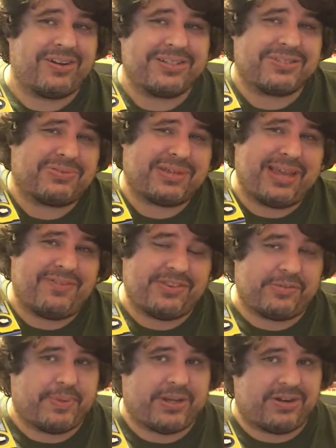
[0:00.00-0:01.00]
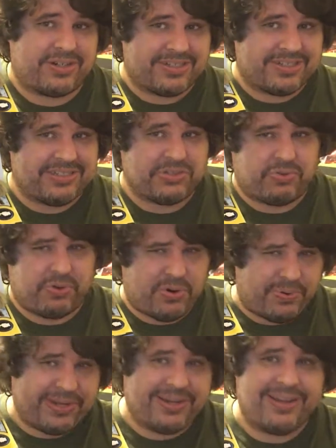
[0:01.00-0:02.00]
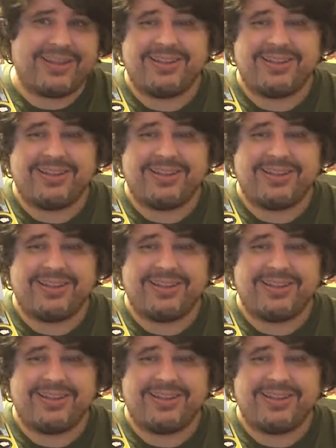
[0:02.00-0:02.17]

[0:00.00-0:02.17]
And it's okay if he's bigger because he's growing.